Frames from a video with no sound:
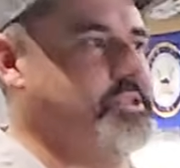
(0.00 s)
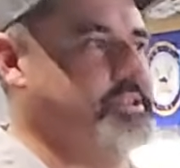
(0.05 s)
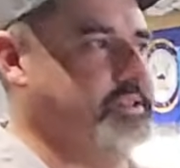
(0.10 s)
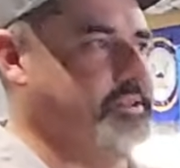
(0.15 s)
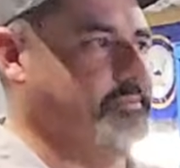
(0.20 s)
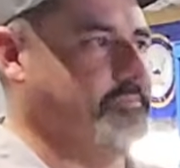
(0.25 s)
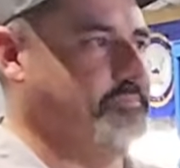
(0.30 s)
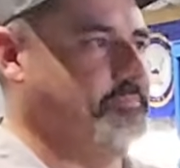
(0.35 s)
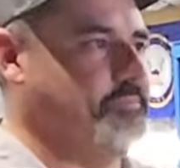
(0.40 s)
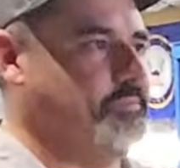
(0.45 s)

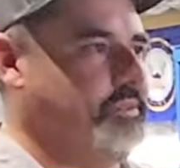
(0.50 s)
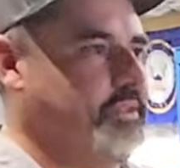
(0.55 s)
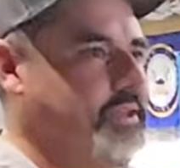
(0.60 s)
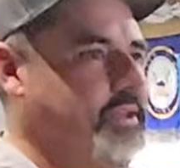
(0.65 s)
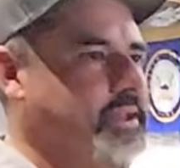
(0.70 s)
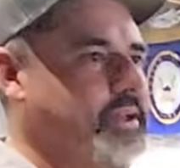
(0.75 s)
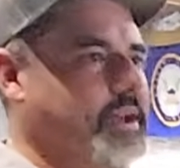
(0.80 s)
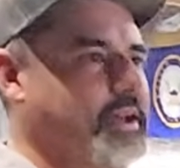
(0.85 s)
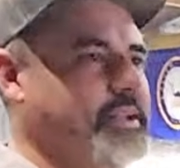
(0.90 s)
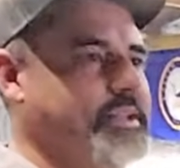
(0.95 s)
him.
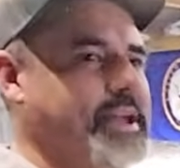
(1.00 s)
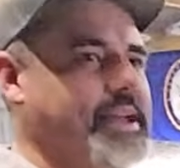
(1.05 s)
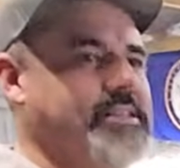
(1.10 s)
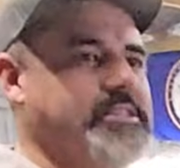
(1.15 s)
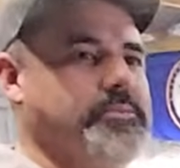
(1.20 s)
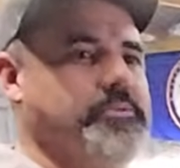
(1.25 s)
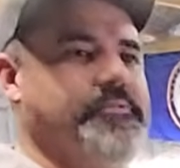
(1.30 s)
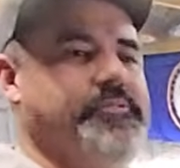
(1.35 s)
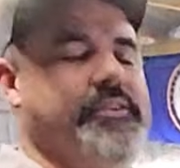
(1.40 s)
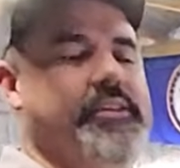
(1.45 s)
I asked
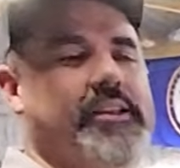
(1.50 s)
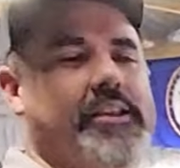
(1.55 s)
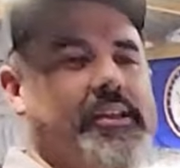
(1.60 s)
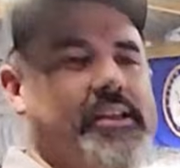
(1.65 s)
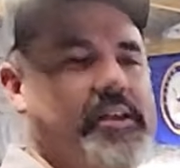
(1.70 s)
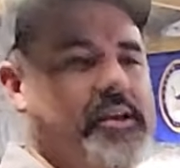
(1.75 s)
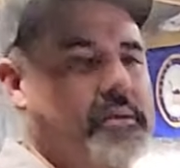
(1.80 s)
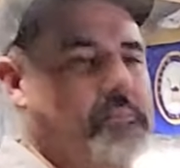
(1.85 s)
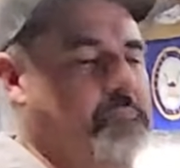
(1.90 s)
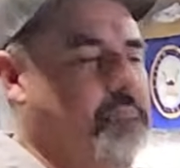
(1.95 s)
him if,
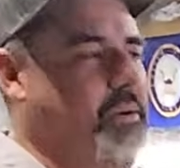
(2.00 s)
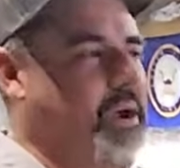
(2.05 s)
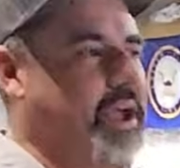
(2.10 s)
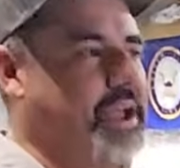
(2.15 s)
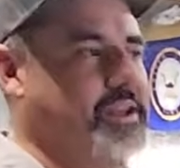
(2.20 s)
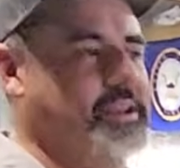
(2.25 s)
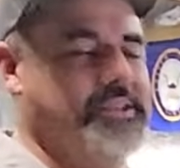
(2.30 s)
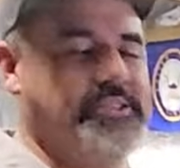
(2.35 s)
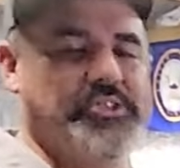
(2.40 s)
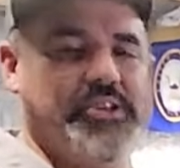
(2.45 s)
by
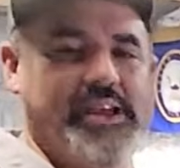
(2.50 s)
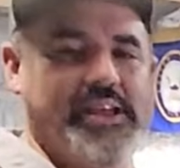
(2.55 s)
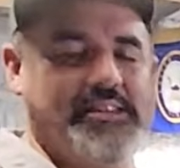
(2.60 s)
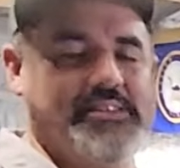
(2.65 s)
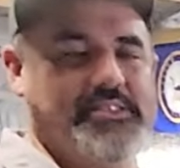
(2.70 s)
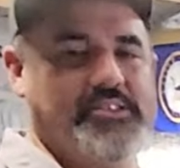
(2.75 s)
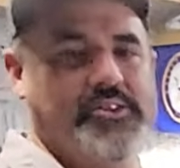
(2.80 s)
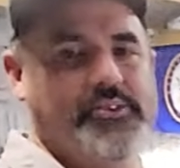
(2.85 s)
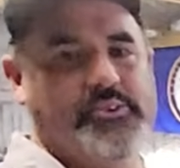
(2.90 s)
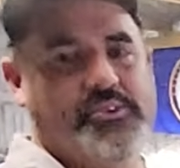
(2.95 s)
any chance,
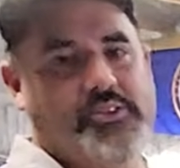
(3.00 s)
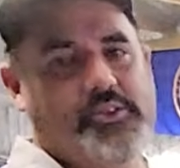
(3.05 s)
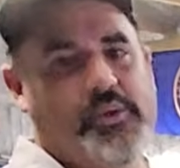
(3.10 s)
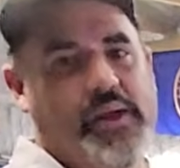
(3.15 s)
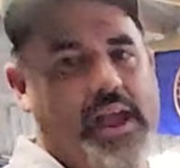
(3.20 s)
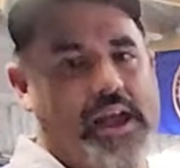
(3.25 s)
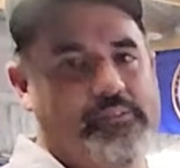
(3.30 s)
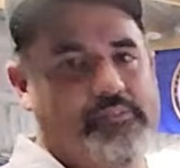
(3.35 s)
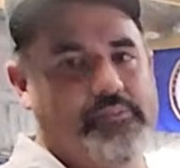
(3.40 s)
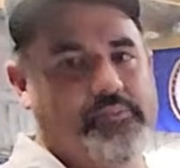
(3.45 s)
do you still
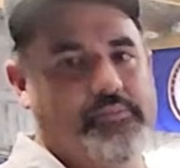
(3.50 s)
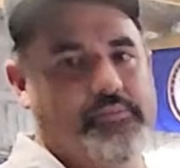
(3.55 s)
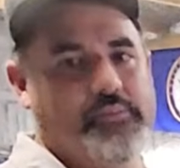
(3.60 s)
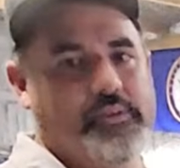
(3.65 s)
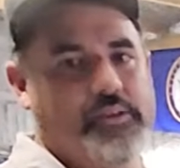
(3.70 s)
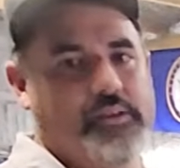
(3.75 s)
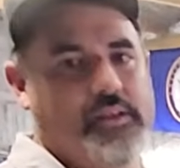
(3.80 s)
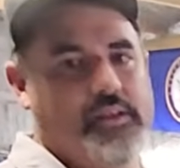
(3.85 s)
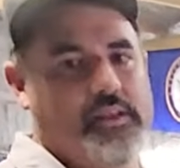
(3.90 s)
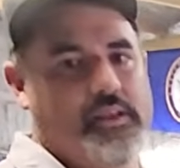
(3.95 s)
have
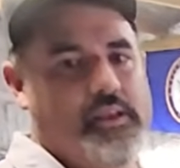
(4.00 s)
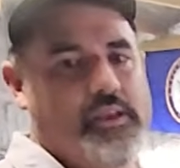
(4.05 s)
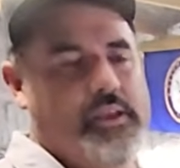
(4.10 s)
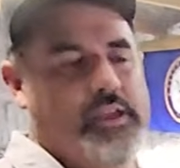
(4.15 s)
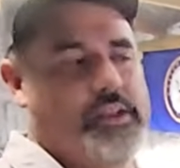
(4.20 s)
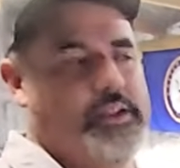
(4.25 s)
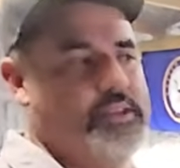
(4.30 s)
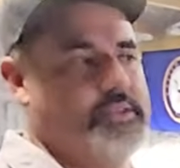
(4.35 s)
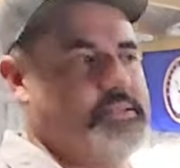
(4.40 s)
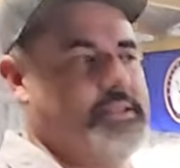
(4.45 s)
them? Mm-hmm. And
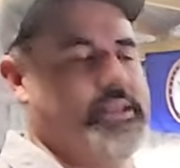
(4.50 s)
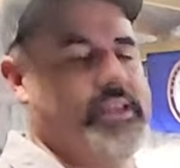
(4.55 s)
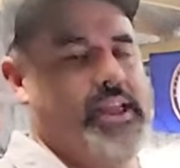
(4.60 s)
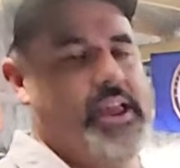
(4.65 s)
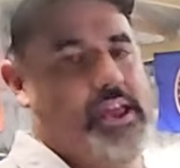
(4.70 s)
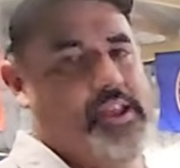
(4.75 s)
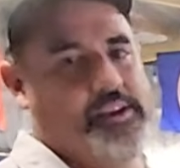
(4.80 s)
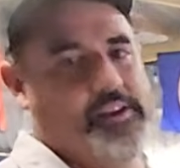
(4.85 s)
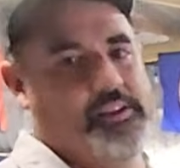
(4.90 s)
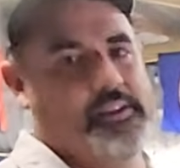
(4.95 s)
he's in
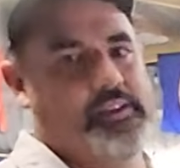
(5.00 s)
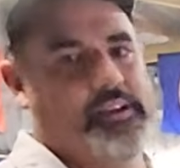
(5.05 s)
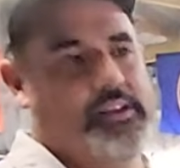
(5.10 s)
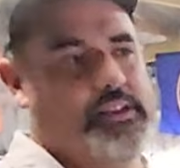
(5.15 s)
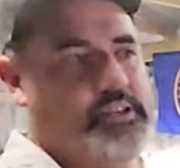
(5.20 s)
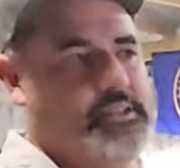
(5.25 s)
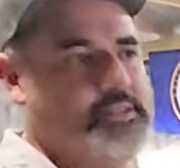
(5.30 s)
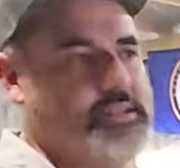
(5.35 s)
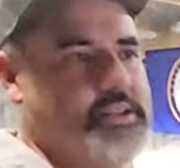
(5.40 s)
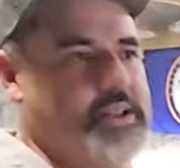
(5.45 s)
Canada. And he
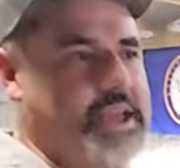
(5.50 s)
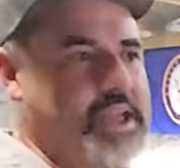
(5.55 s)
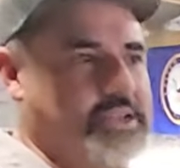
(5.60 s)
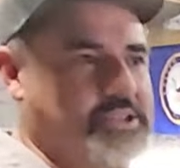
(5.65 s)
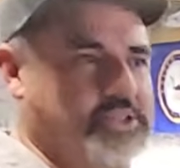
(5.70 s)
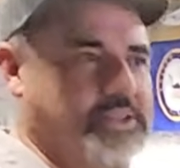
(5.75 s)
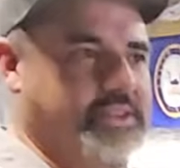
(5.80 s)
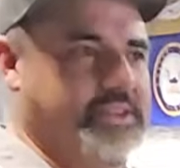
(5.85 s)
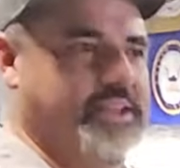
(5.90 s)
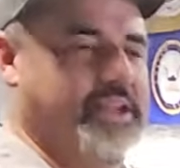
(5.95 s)
said,
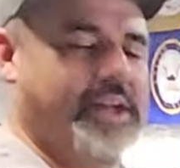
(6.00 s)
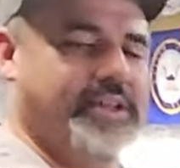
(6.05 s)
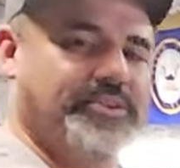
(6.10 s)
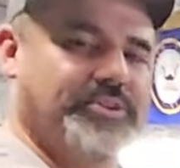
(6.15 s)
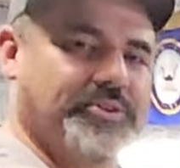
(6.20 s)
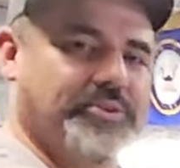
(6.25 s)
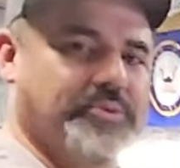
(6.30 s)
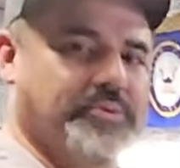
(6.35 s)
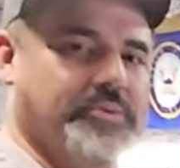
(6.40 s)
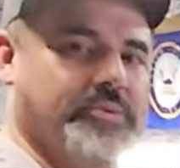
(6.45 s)
actually, I
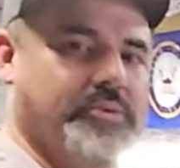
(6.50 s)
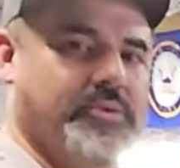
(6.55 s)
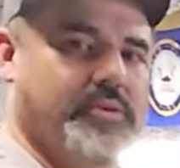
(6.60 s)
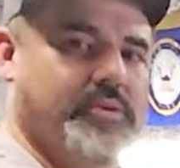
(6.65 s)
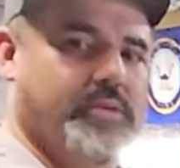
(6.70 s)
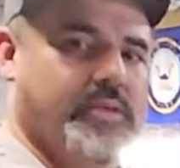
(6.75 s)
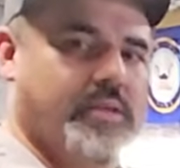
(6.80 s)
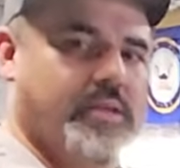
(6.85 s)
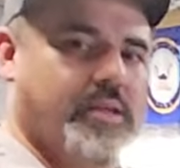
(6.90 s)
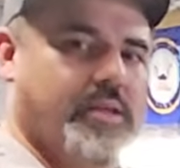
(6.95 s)
do.
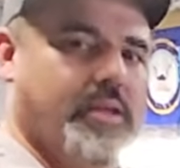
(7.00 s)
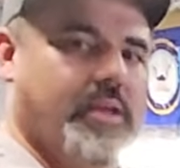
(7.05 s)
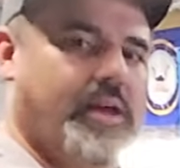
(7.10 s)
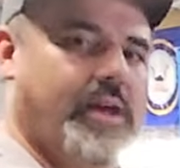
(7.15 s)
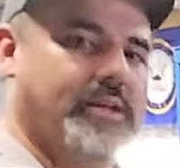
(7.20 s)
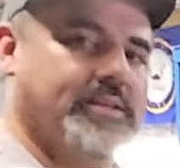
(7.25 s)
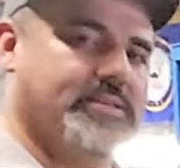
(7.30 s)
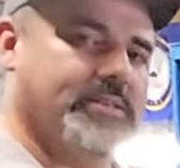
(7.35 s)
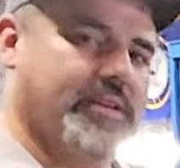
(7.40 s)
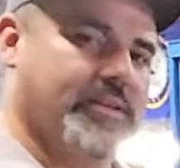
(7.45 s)
Mm-hmm. I
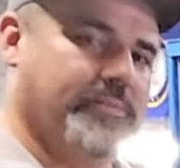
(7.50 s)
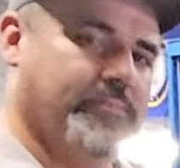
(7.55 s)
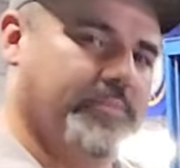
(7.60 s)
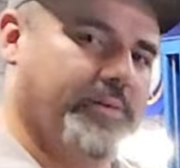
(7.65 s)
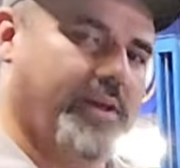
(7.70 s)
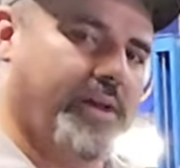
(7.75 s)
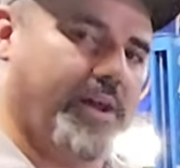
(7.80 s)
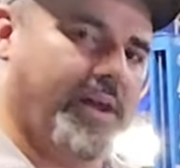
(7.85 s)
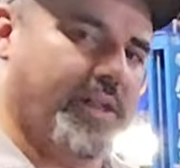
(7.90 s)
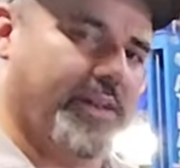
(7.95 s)
said,
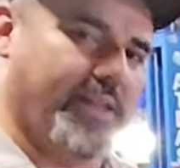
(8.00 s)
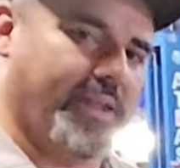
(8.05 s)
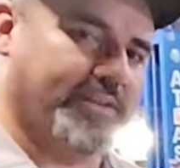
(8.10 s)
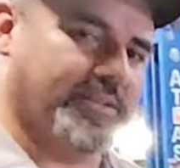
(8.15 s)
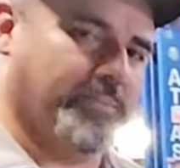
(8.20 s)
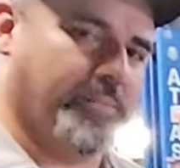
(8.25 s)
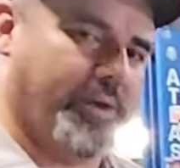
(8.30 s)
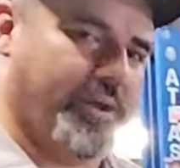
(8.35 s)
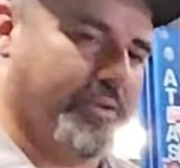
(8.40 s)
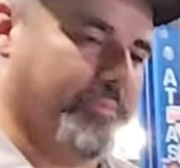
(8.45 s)
I'd like to
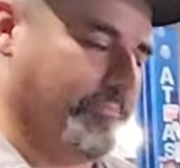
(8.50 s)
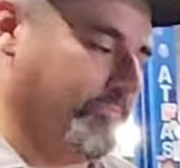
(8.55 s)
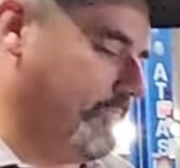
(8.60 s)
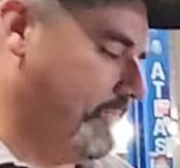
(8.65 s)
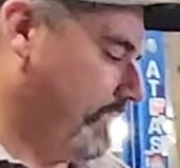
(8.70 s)
buy them.